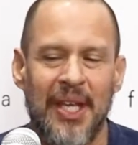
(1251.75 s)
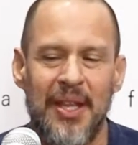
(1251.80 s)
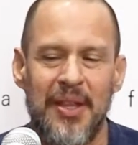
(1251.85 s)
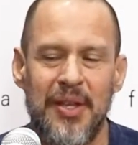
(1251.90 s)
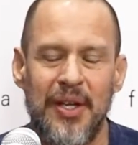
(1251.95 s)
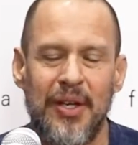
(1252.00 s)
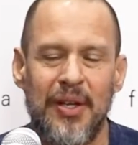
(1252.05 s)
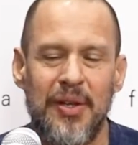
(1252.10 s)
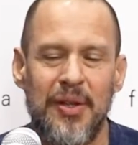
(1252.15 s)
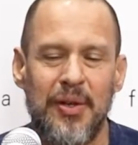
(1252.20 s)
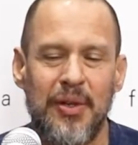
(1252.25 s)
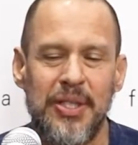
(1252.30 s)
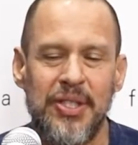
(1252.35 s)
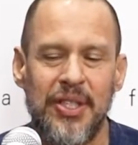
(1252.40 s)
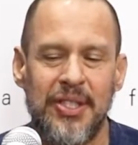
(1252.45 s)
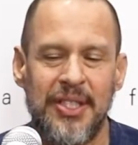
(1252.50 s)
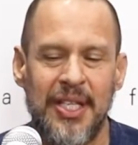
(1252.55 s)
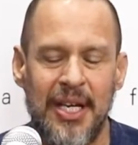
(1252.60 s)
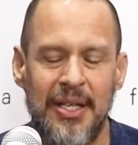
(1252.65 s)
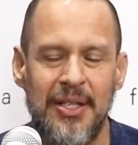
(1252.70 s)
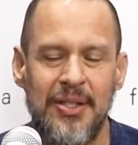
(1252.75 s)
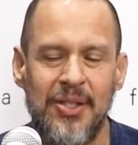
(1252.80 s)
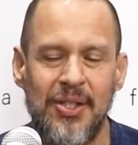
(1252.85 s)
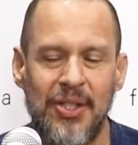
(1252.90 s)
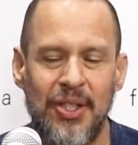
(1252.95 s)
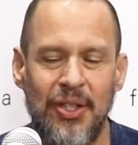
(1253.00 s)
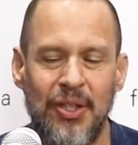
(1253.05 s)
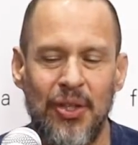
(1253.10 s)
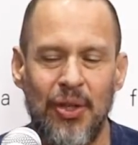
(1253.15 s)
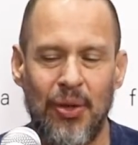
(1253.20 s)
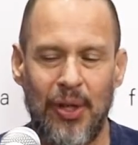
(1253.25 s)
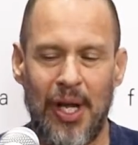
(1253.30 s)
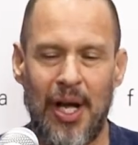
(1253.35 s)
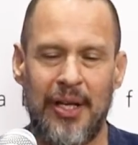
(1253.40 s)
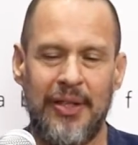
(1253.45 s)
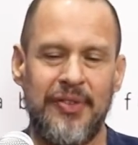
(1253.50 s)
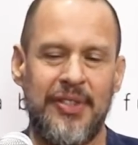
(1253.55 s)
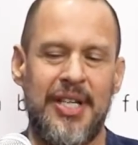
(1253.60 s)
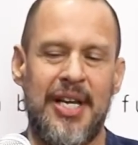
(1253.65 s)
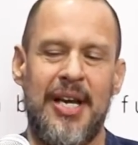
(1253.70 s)
There is a tendency, you know, a lot
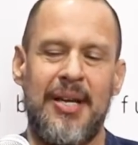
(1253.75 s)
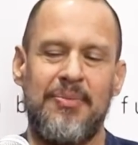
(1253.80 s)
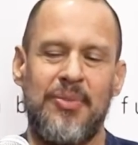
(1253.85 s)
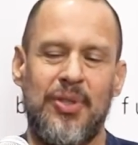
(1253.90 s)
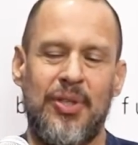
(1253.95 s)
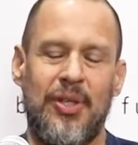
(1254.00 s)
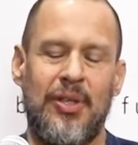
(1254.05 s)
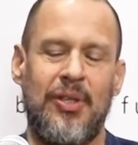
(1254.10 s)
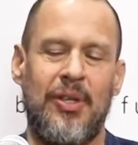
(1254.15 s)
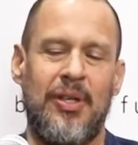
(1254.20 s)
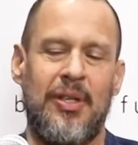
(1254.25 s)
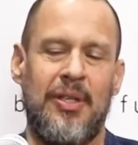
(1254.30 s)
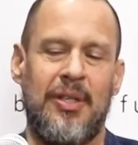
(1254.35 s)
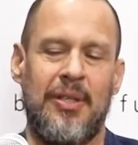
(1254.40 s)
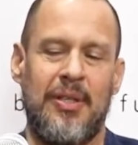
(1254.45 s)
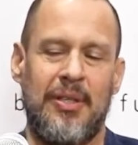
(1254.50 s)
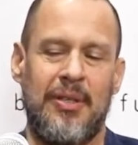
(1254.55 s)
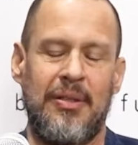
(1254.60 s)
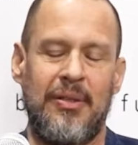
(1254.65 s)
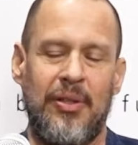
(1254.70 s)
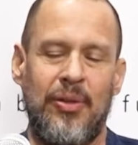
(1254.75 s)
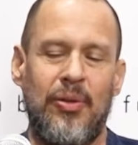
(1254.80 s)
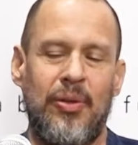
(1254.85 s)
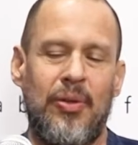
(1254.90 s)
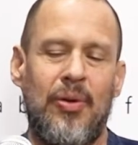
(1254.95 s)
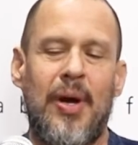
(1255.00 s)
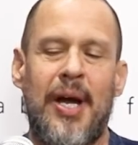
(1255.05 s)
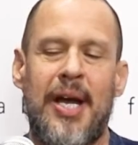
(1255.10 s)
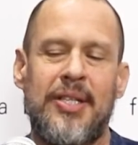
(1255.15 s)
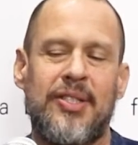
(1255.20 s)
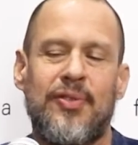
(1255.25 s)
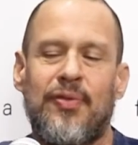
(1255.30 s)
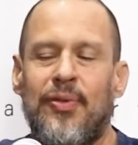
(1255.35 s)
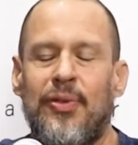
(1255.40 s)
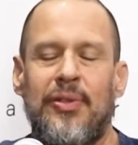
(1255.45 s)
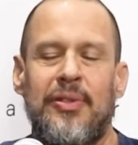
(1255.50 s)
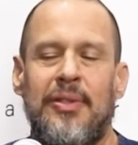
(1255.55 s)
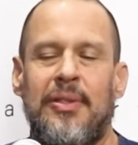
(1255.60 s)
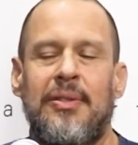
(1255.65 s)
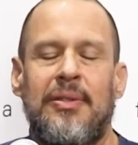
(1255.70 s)
of times that you ask for,
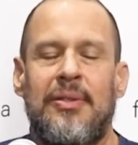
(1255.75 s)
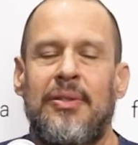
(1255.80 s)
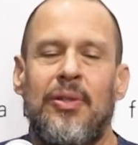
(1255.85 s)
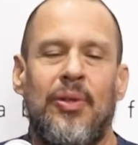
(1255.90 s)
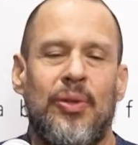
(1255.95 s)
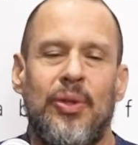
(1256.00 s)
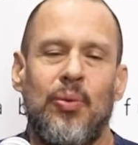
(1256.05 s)
you